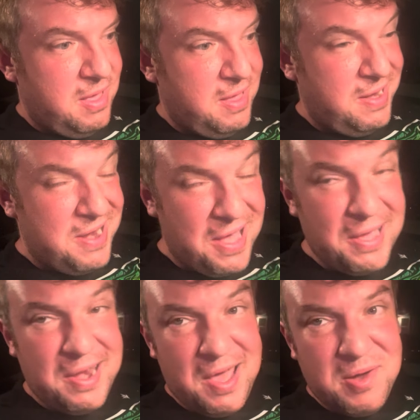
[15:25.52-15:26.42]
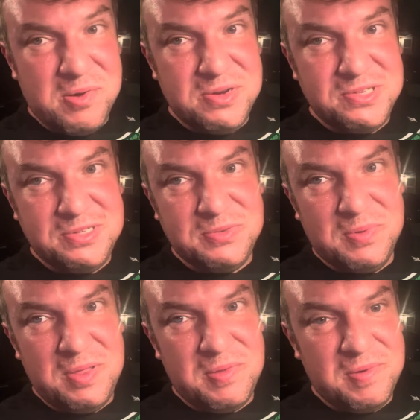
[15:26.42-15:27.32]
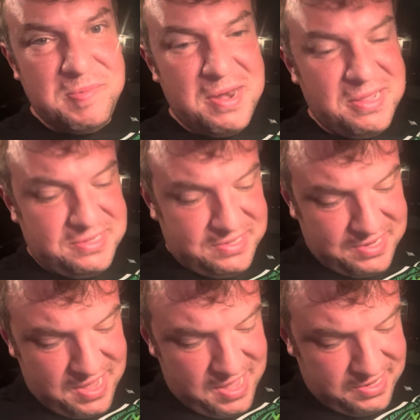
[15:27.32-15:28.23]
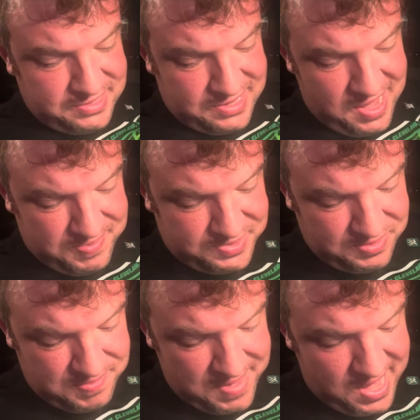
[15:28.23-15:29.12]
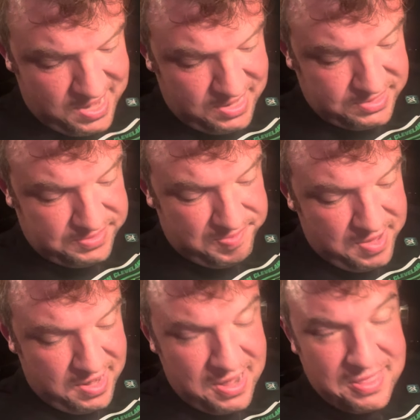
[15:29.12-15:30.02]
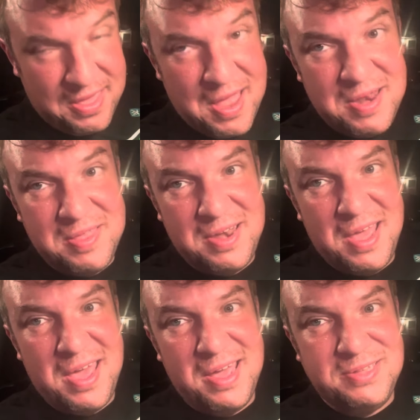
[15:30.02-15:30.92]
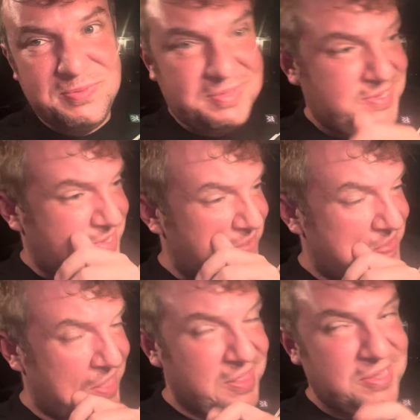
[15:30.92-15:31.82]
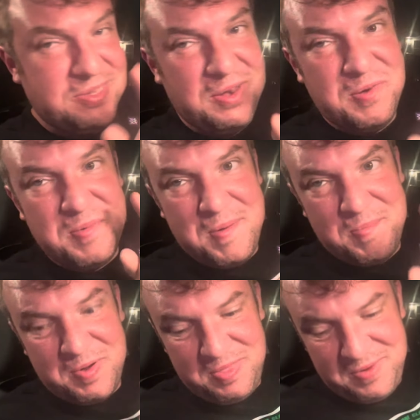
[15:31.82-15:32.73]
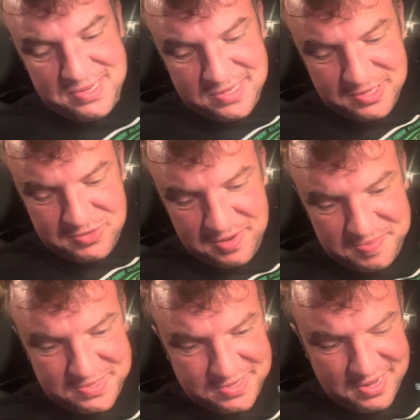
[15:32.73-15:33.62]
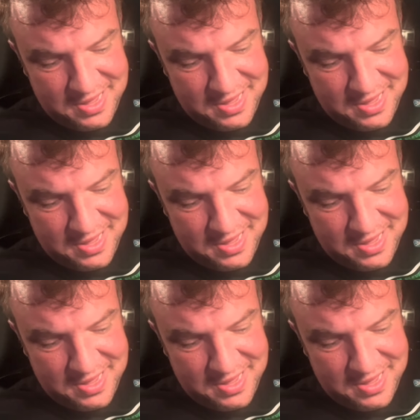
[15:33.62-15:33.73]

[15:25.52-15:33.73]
in 9 hours and 23 minutes. Just absolute madness. But at the end of the day, it's with the stuff like this that you remember the wrestling trips.